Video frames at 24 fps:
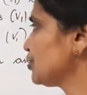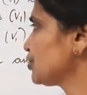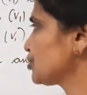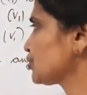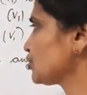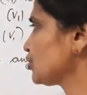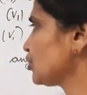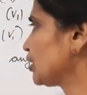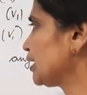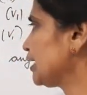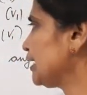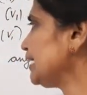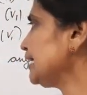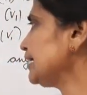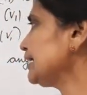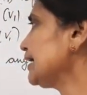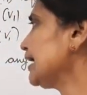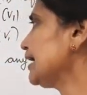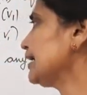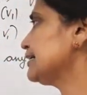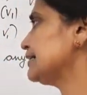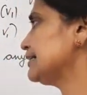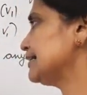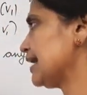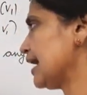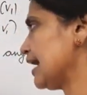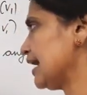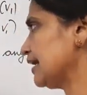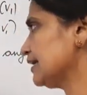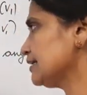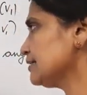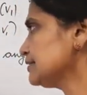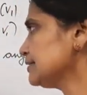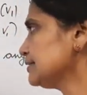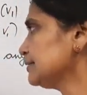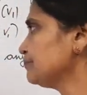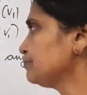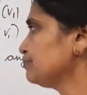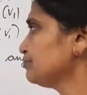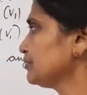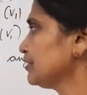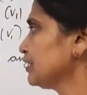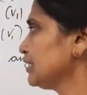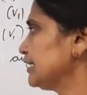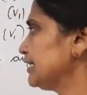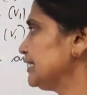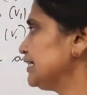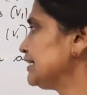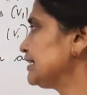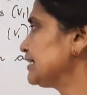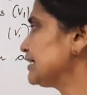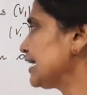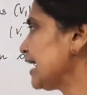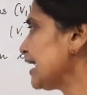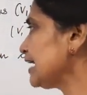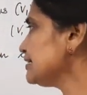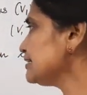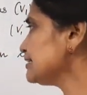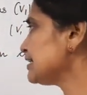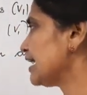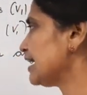So he can dance, he can